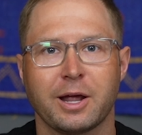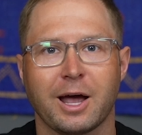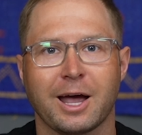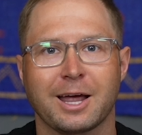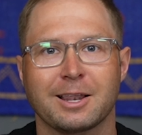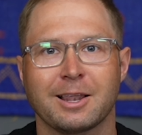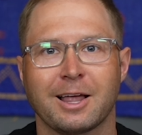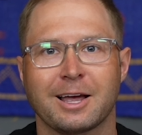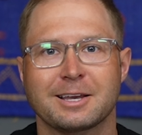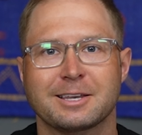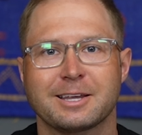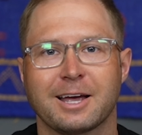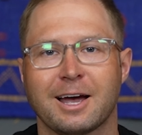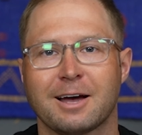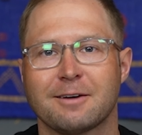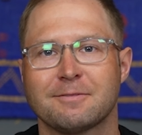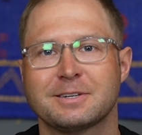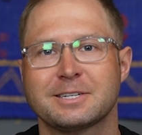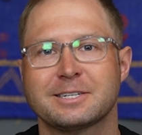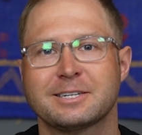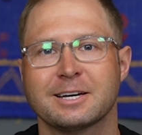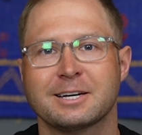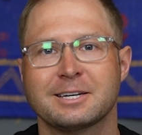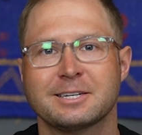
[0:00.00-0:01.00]
I'd like to have
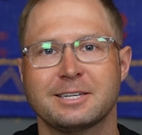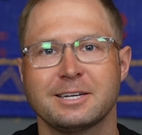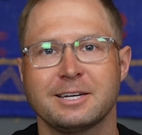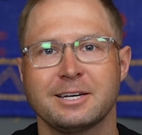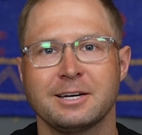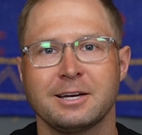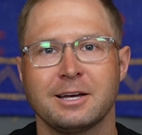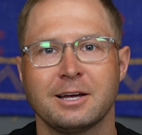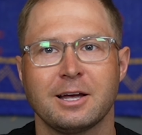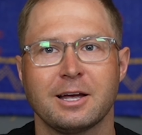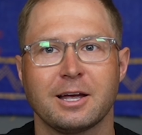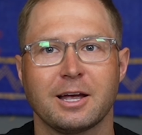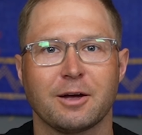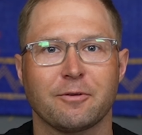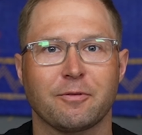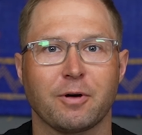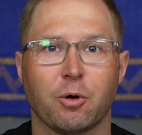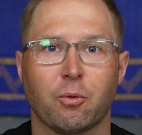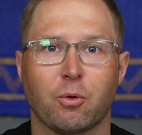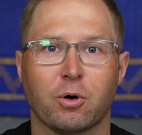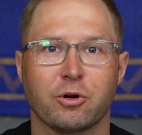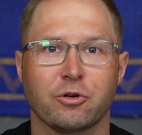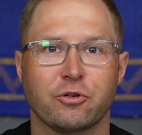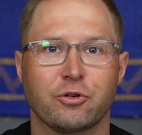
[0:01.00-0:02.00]
60. If I
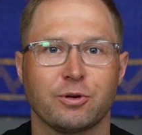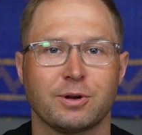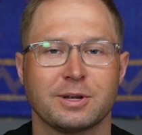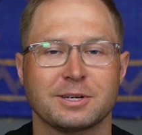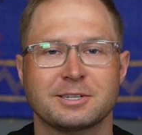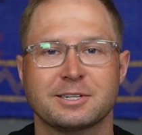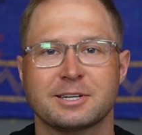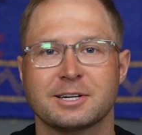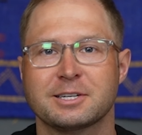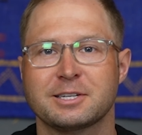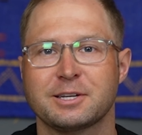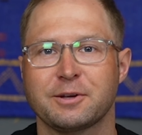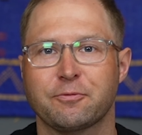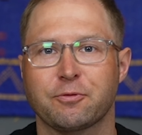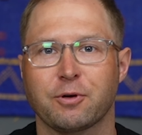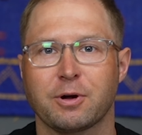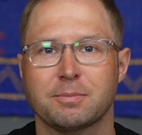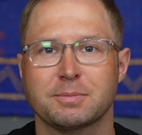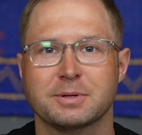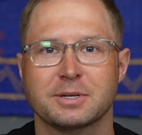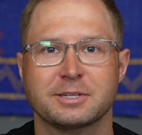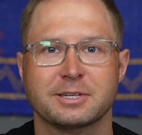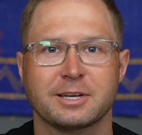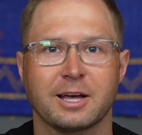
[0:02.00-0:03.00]
want to shoot at 60
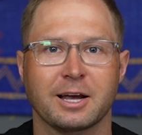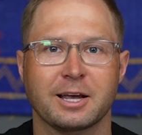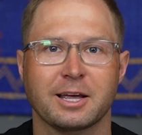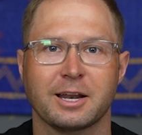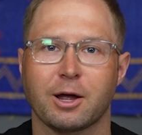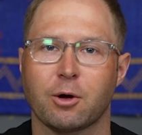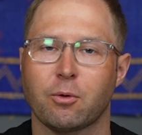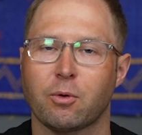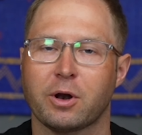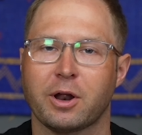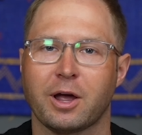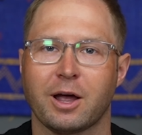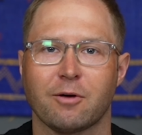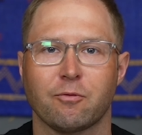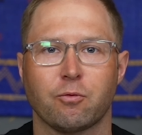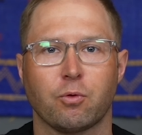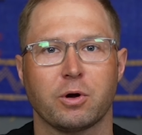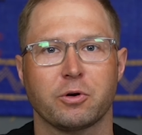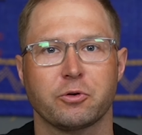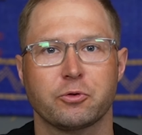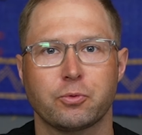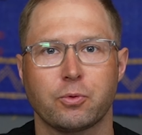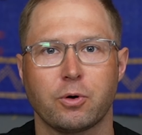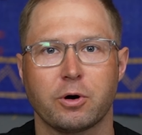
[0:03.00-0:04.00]
frames a second, I want to have
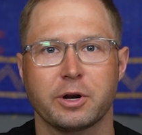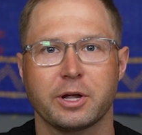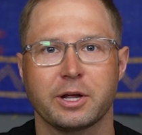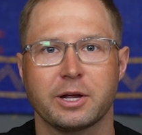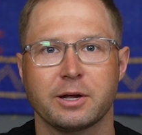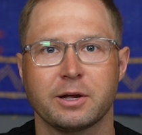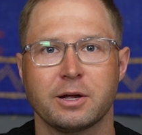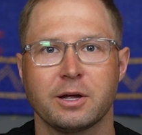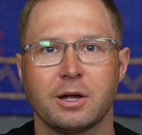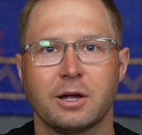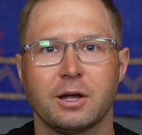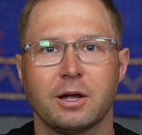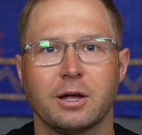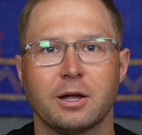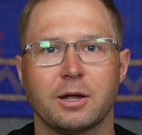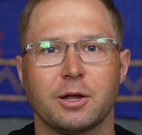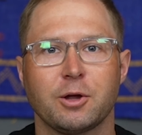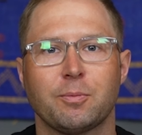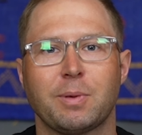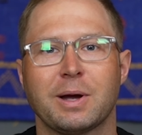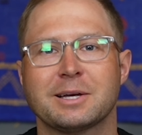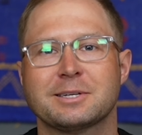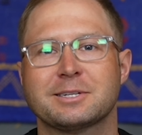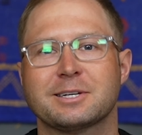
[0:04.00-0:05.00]
120.
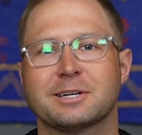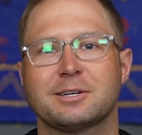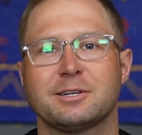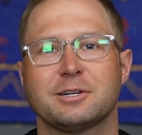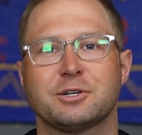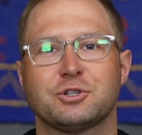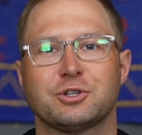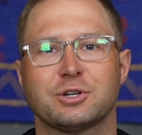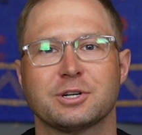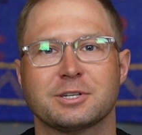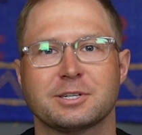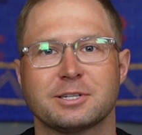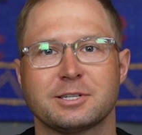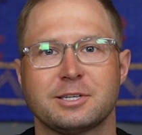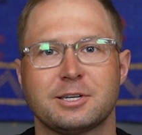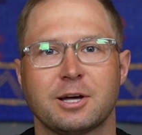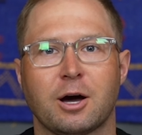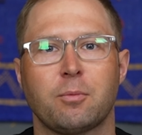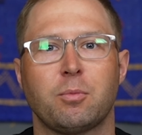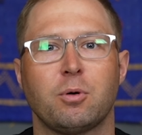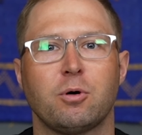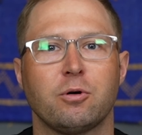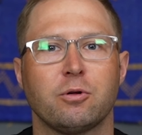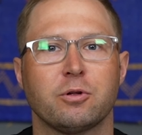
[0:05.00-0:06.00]
You basically just
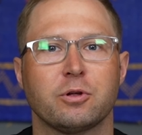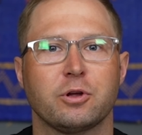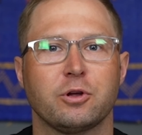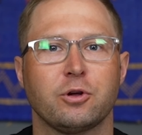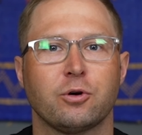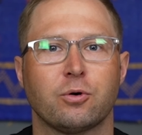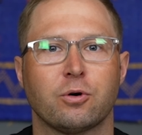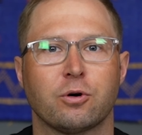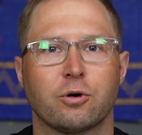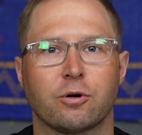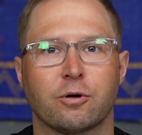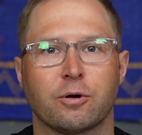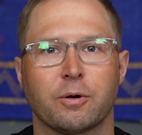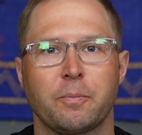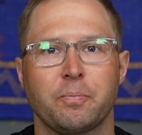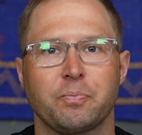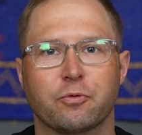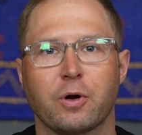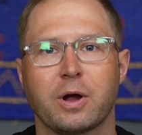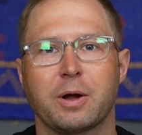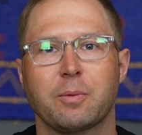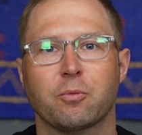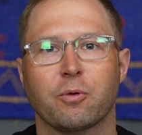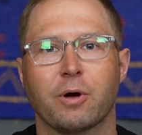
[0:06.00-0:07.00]
double your
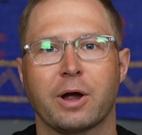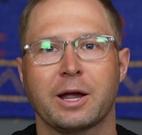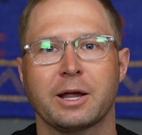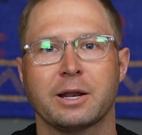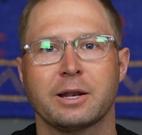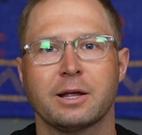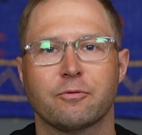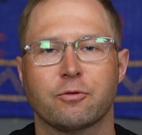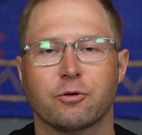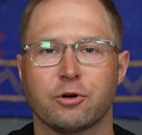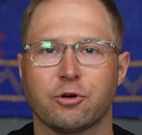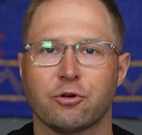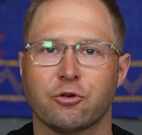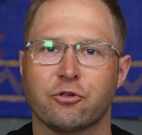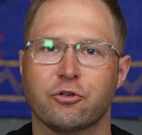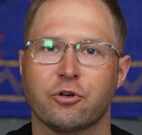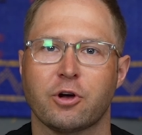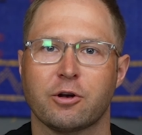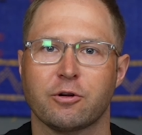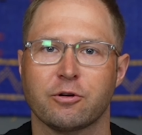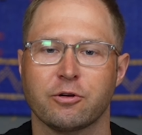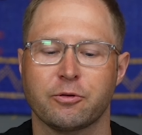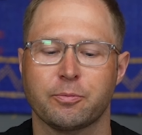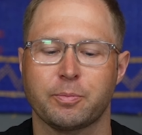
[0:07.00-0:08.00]
frame rate for your
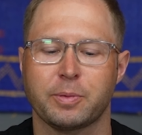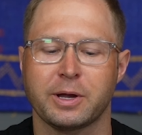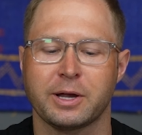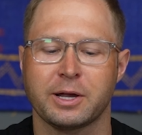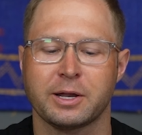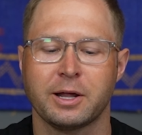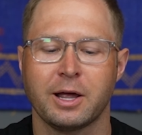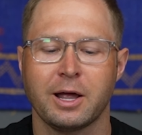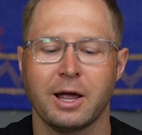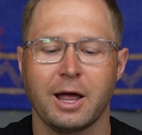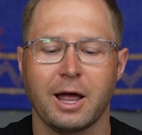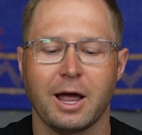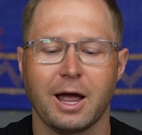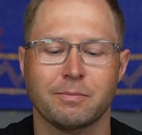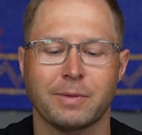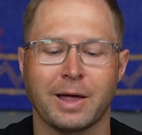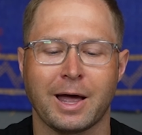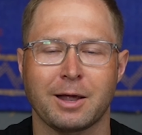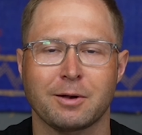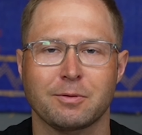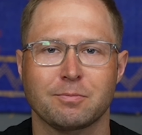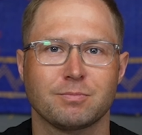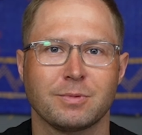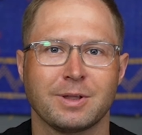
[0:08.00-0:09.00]
shutter speed.
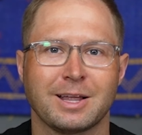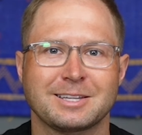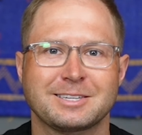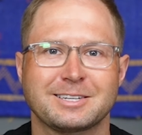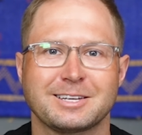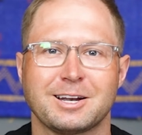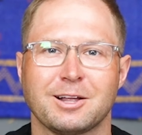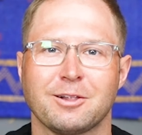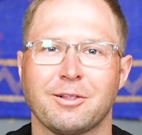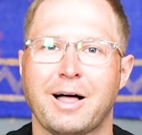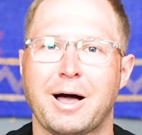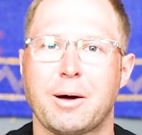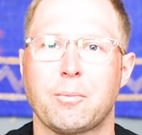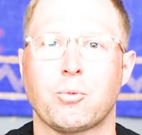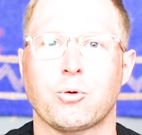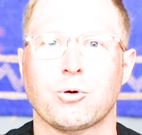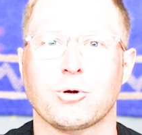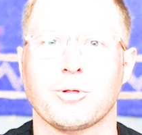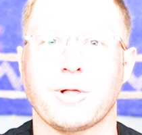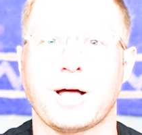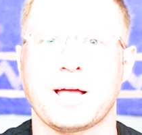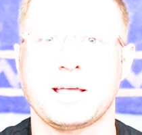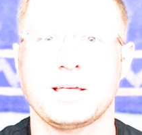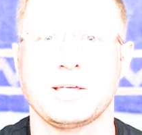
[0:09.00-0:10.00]
That lets in a lot more
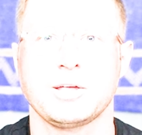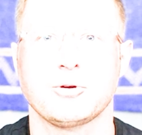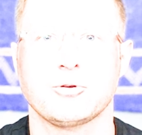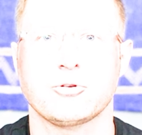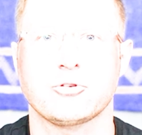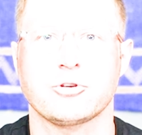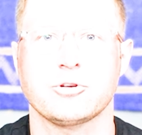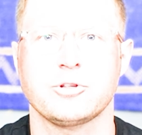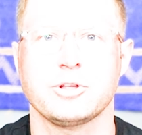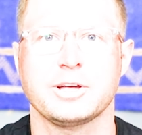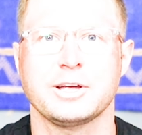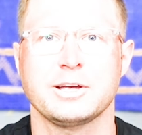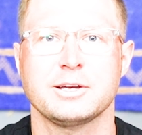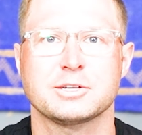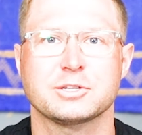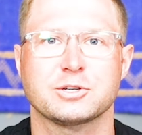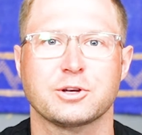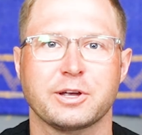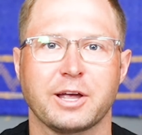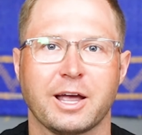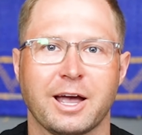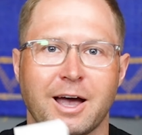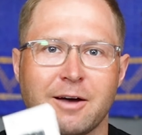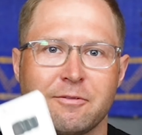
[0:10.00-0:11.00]
light usually, so
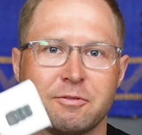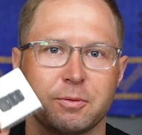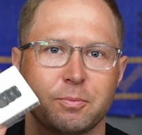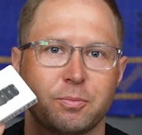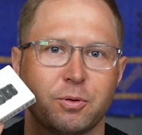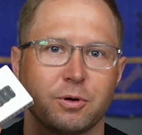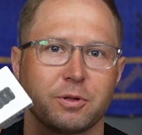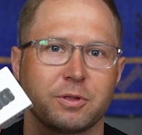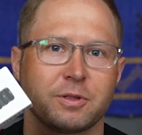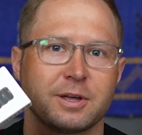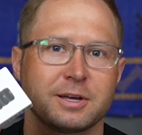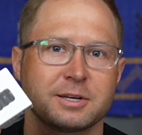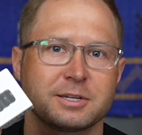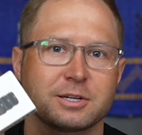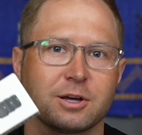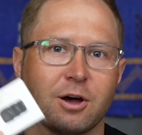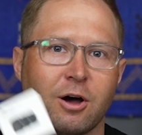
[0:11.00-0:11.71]
you have to put this